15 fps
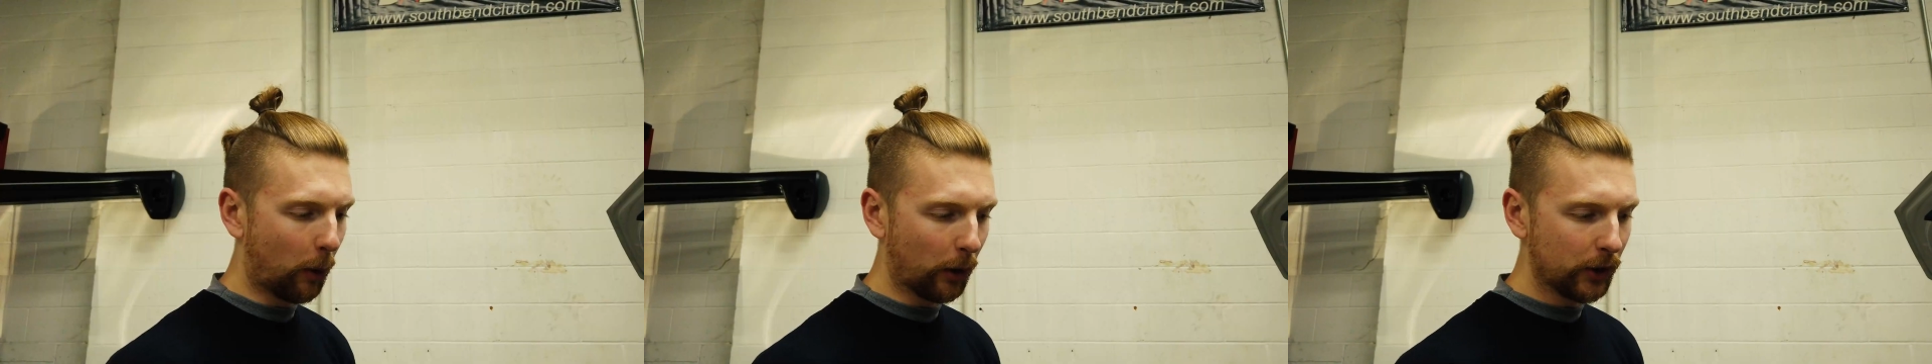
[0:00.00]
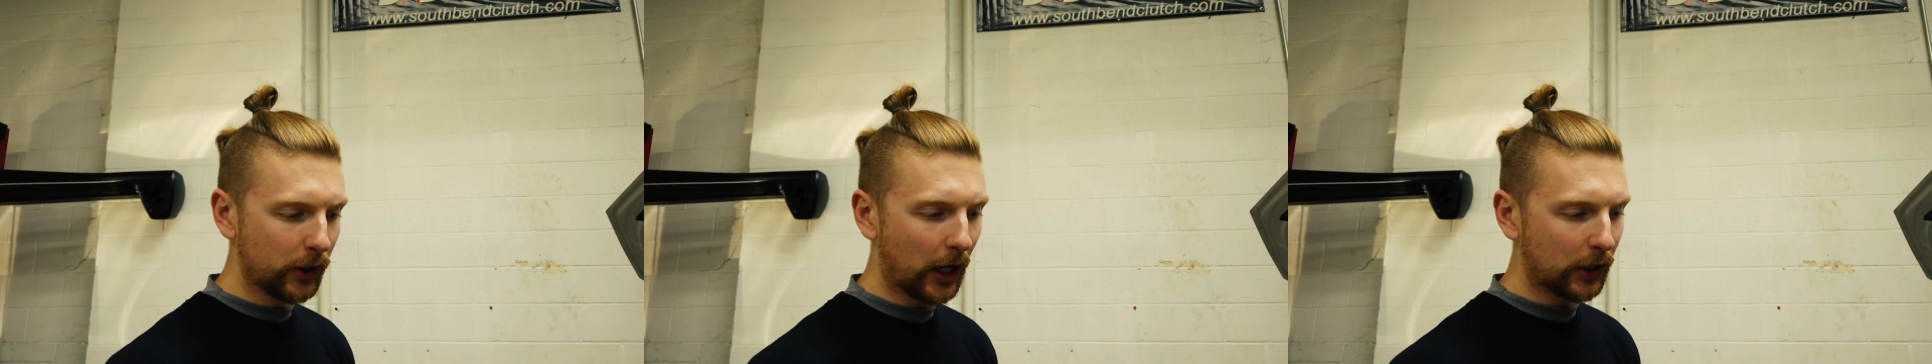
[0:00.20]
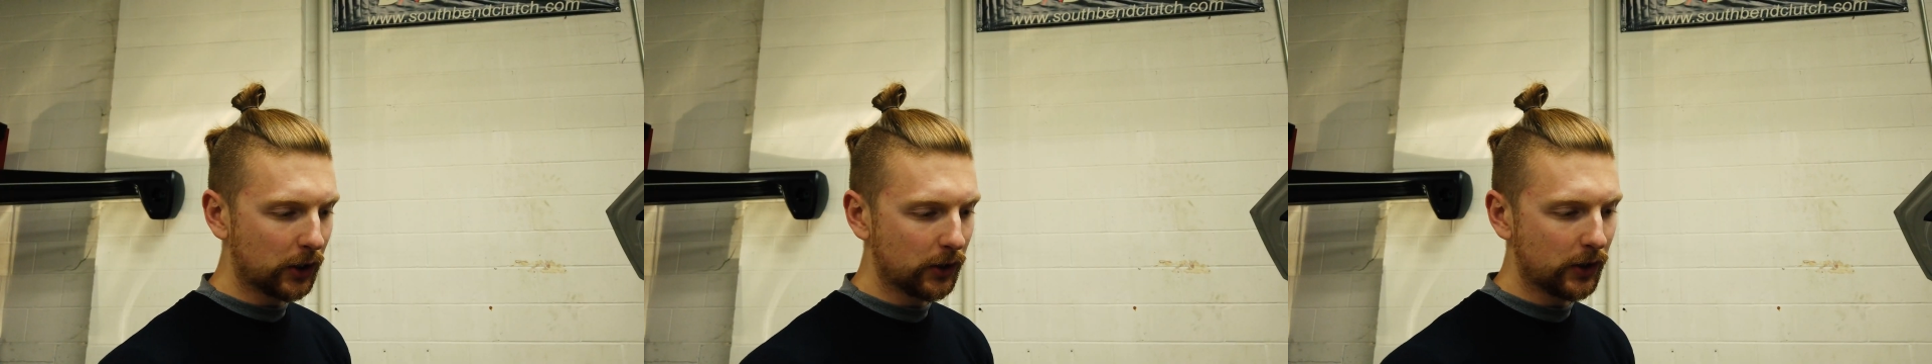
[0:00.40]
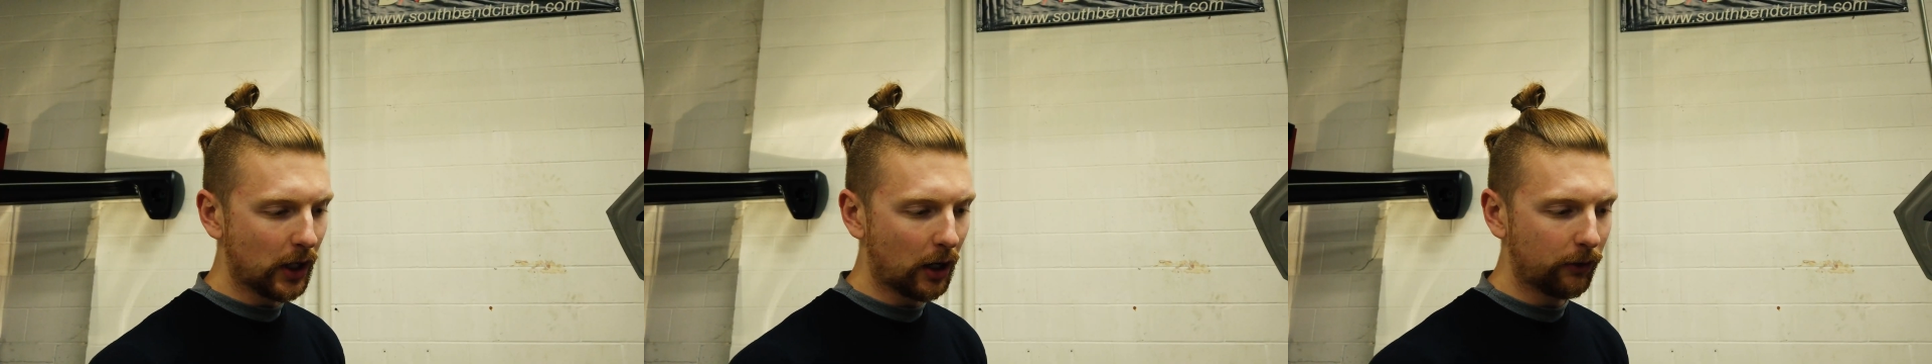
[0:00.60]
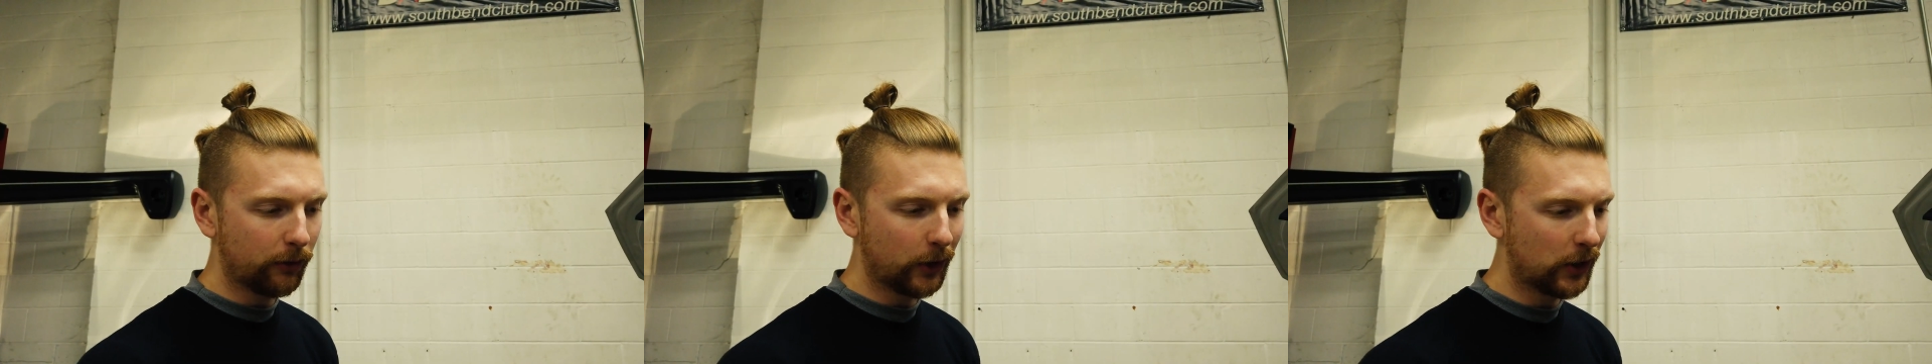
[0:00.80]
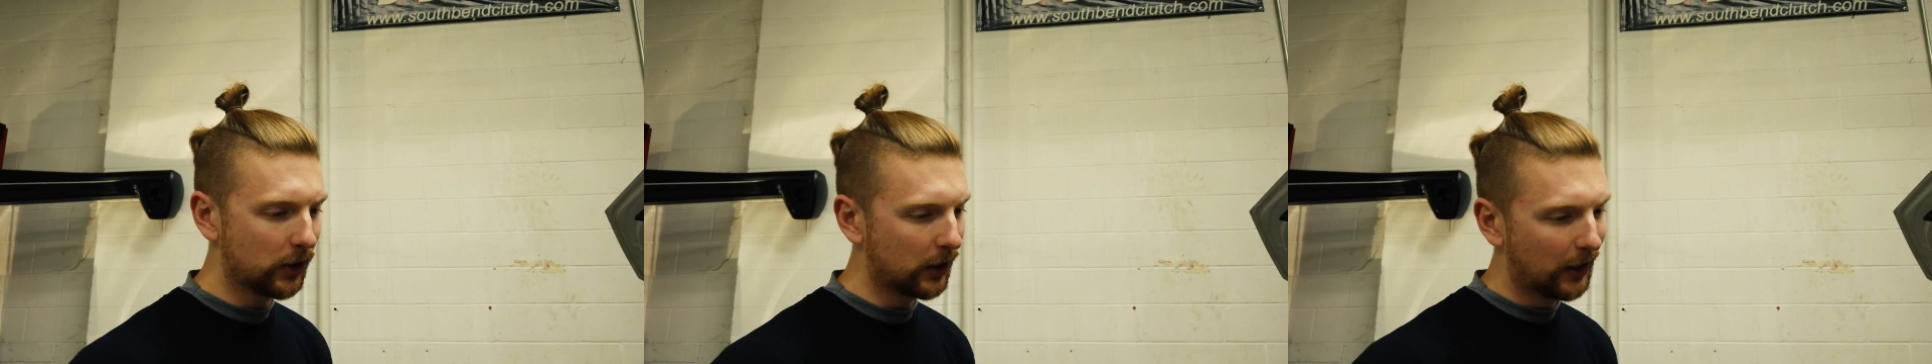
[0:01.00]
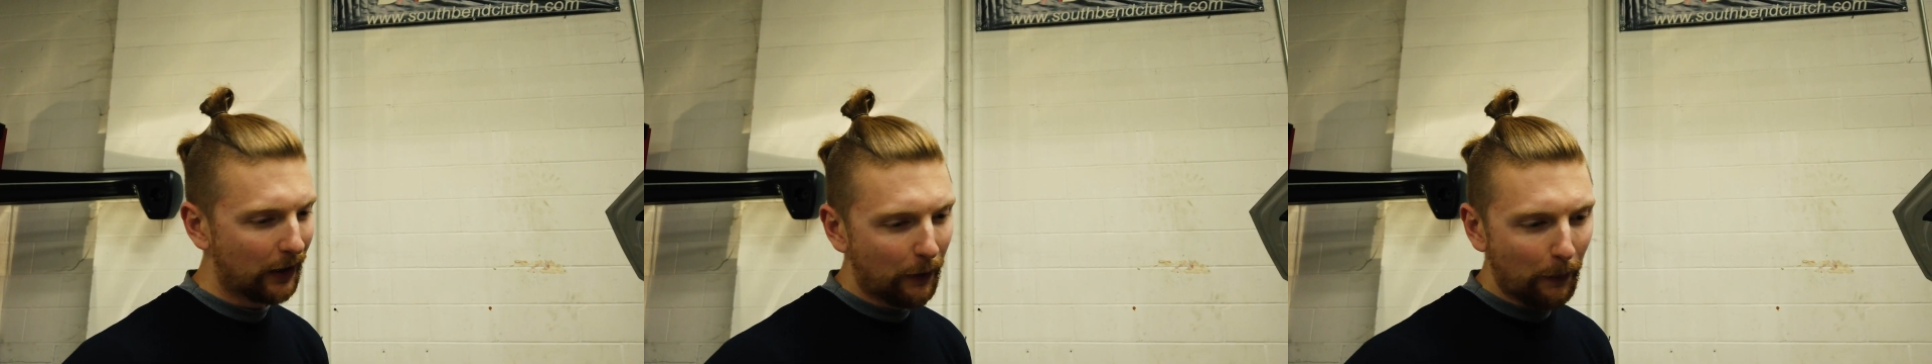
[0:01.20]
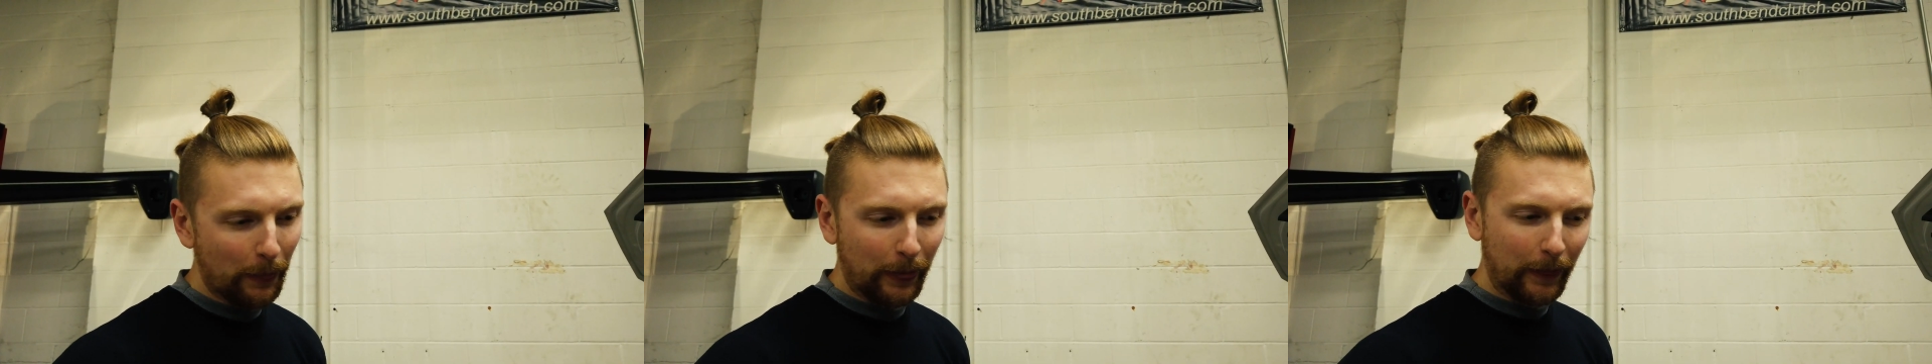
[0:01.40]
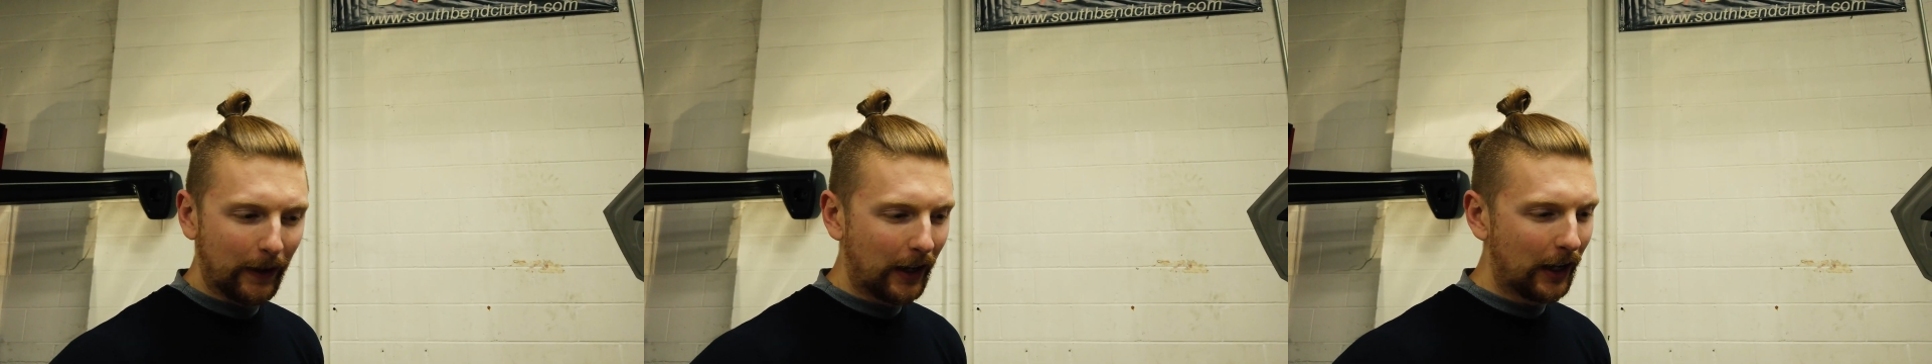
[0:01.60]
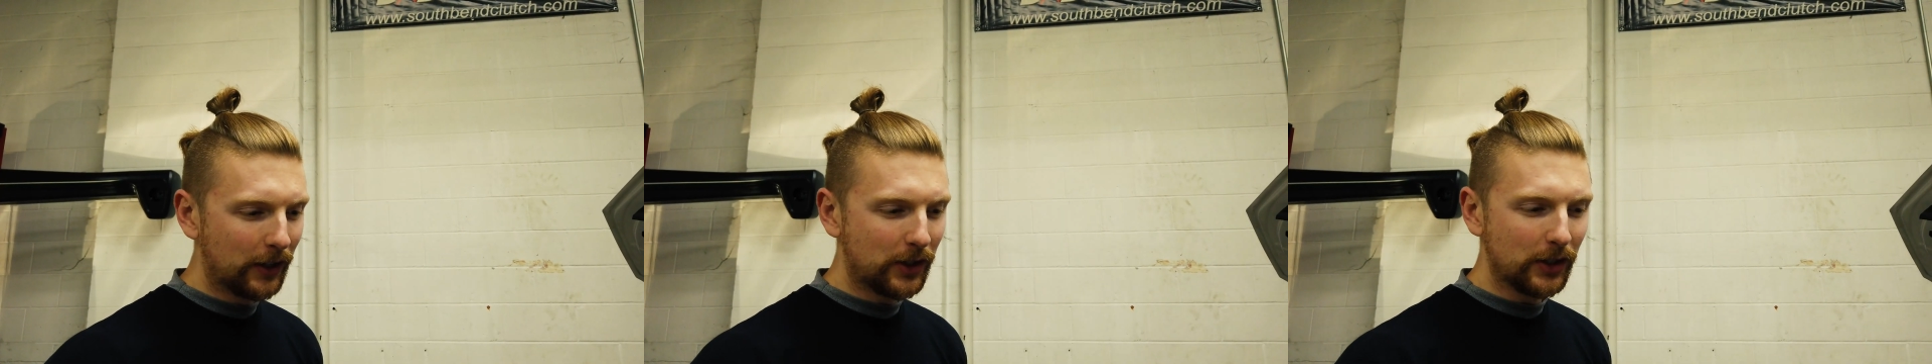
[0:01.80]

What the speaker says: port injection stuff, which it's